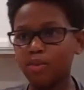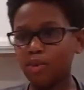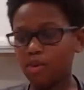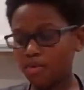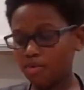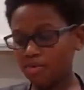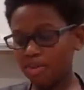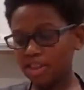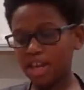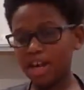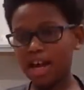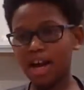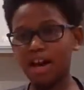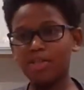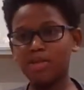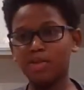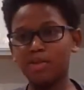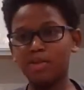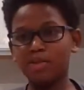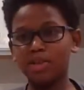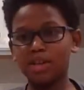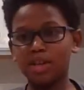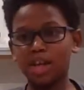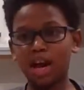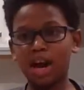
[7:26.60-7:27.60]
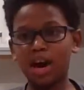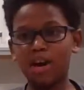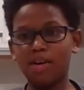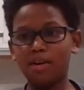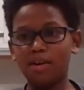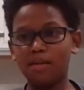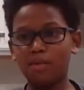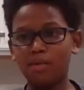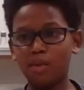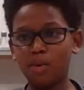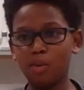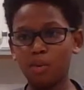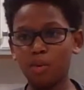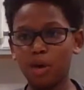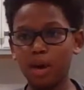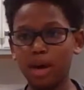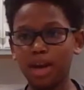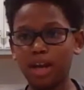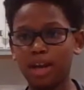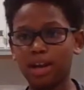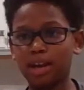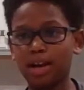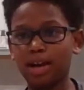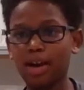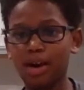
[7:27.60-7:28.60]
the others out of the way.
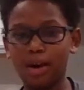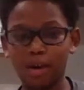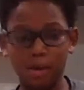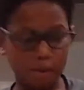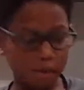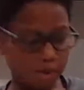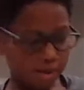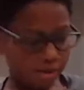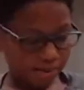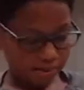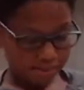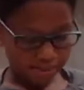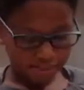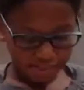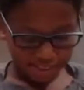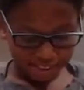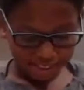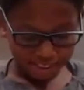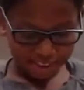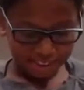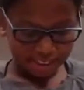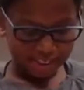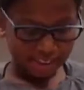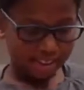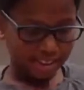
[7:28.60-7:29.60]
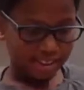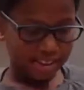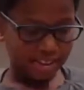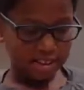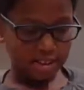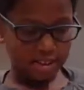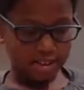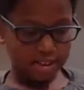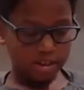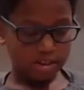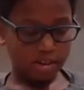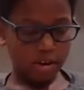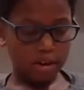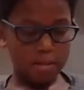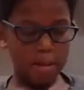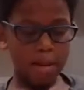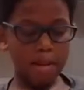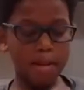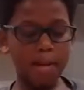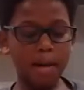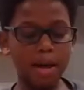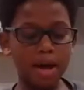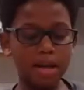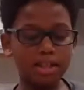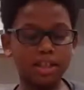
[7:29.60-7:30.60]
Oh. Sorry,
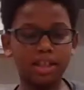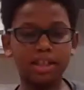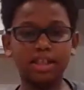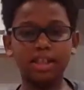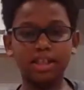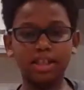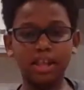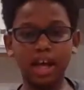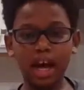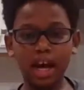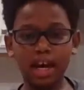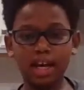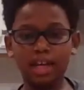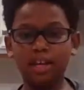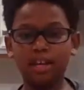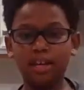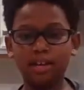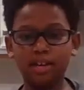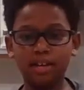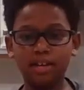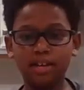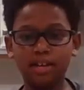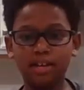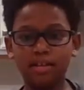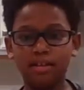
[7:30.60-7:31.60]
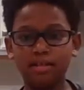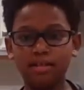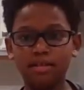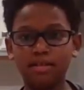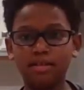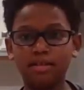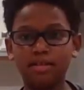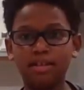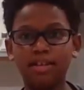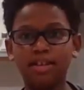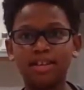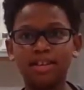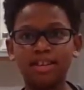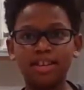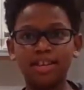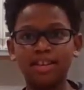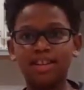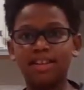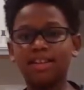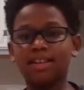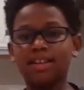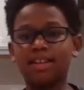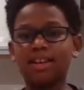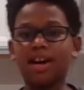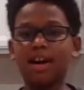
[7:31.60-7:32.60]
Mama has a sign. Oh,
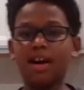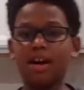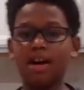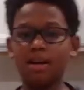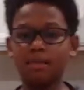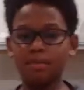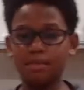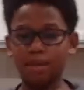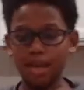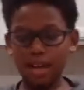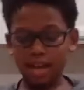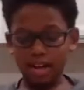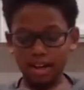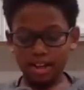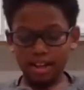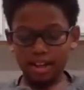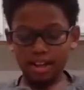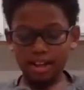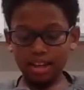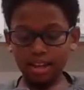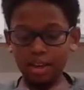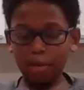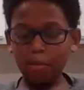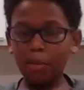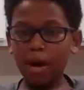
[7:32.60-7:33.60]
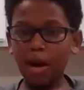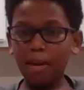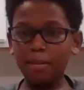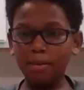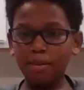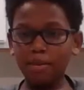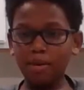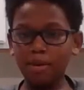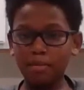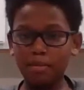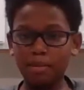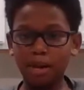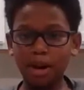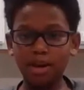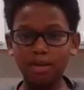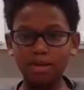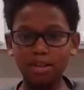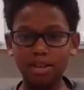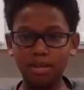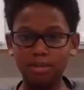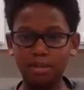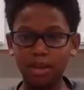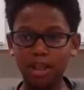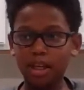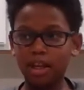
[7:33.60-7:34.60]
man. Mom, you're
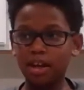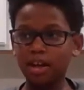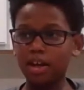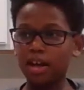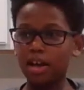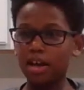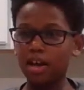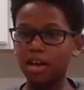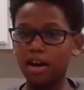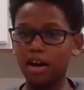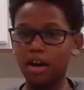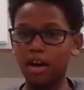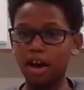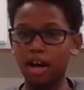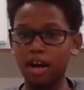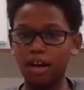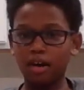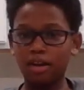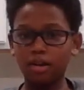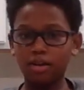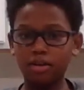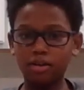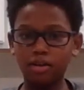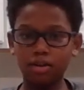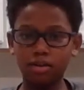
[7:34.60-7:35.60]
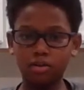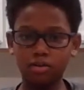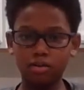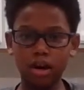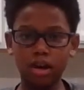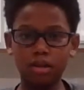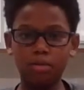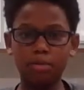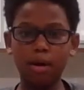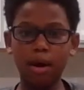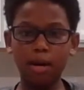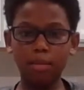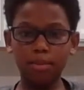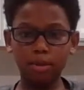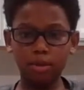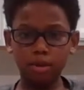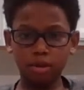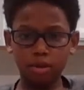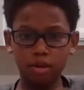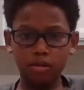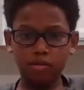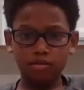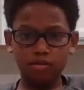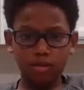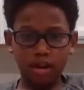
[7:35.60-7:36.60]
embarrassing me. Shoot, I probably
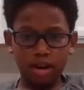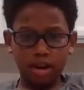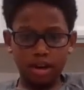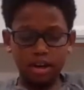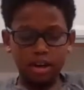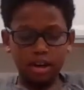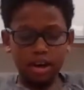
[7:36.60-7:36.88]
shouldn't have read it.